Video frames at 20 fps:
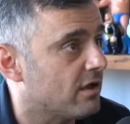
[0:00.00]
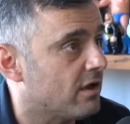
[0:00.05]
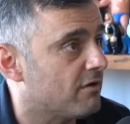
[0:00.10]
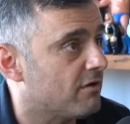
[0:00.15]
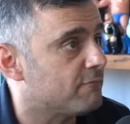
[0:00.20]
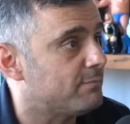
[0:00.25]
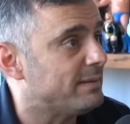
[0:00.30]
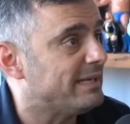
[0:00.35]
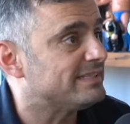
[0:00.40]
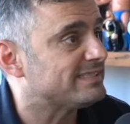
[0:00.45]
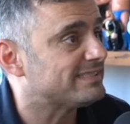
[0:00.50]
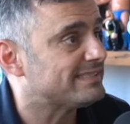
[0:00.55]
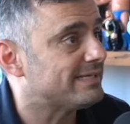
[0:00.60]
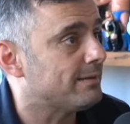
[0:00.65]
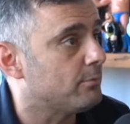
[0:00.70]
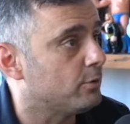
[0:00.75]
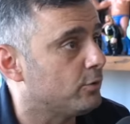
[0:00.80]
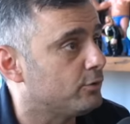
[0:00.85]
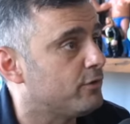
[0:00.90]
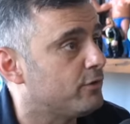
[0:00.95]
of being
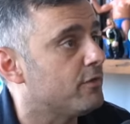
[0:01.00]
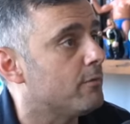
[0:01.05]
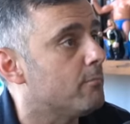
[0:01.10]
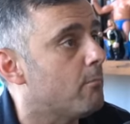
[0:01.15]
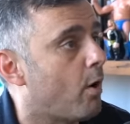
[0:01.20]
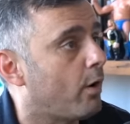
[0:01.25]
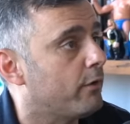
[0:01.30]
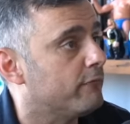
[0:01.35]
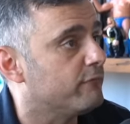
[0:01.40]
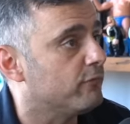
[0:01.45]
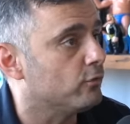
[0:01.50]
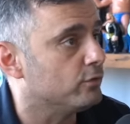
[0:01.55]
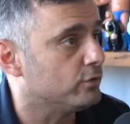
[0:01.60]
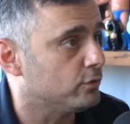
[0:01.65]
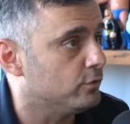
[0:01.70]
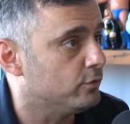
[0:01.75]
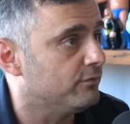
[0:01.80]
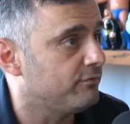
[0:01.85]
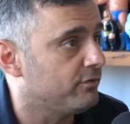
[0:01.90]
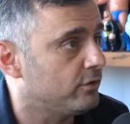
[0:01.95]
similar to the Marvel
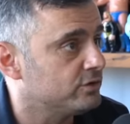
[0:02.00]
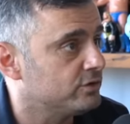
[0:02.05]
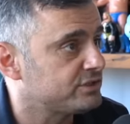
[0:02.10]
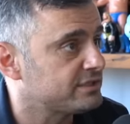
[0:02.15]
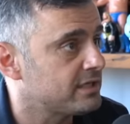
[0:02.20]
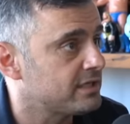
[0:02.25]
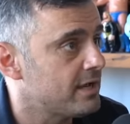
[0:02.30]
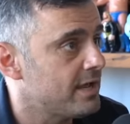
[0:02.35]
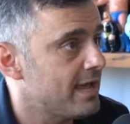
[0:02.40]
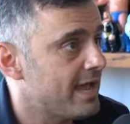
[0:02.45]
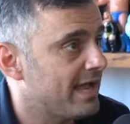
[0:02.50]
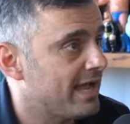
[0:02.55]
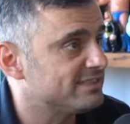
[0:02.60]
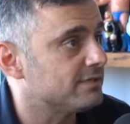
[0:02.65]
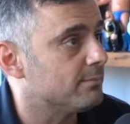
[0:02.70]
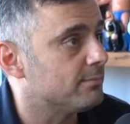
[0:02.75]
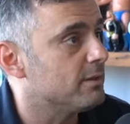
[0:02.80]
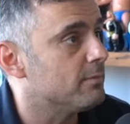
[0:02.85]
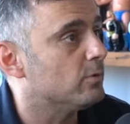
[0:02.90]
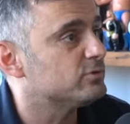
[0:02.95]
universe and
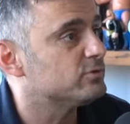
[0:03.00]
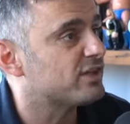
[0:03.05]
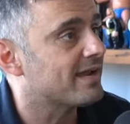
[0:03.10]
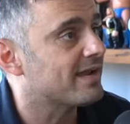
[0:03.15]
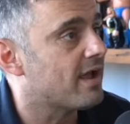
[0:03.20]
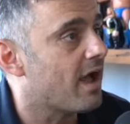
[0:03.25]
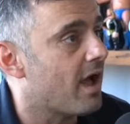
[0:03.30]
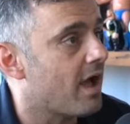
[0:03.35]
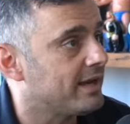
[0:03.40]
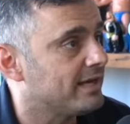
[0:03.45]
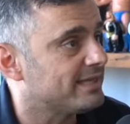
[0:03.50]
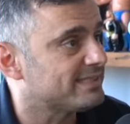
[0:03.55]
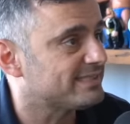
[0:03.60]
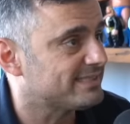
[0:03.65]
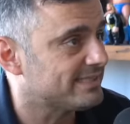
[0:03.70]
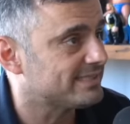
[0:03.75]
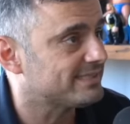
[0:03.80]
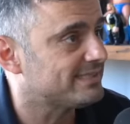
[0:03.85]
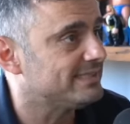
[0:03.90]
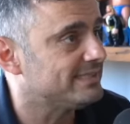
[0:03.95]
some of the most iconic
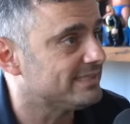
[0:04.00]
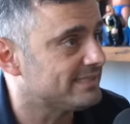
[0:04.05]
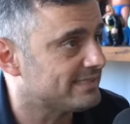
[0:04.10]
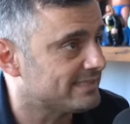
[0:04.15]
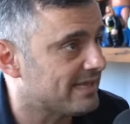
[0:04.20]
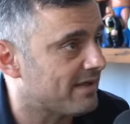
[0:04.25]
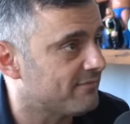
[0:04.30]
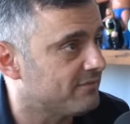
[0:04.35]
60s and